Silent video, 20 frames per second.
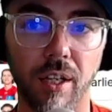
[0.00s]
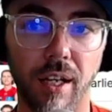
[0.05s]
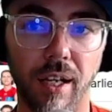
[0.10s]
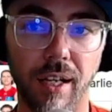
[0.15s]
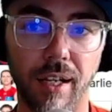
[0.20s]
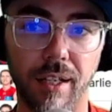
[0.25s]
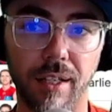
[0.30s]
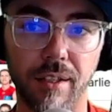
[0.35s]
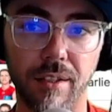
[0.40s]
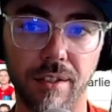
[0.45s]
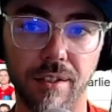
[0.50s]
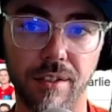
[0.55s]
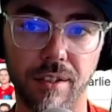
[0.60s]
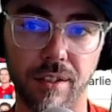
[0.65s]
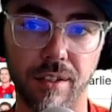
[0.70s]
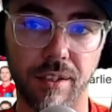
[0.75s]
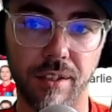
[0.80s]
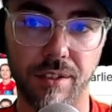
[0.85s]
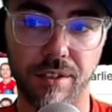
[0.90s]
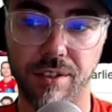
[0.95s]
And
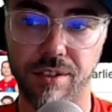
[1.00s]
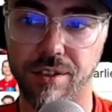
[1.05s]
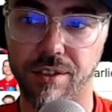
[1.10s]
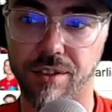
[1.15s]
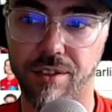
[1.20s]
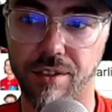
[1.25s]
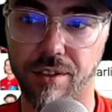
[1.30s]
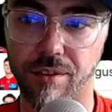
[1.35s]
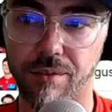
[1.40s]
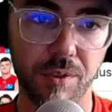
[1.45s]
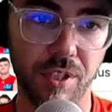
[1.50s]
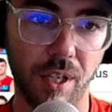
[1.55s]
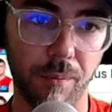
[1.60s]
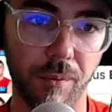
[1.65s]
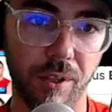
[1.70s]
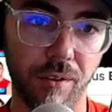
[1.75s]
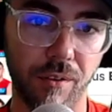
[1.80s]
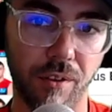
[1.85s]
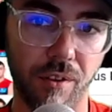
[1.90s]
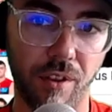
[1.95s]
it's
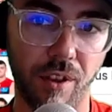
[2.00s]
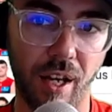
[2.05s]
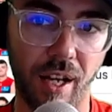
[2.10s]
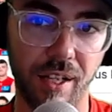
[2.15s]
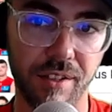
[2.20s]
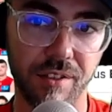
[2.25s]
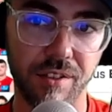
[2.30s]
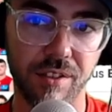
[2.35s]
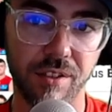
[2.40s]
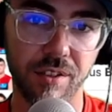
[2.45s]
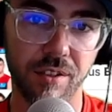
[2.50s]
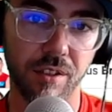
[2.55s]
something that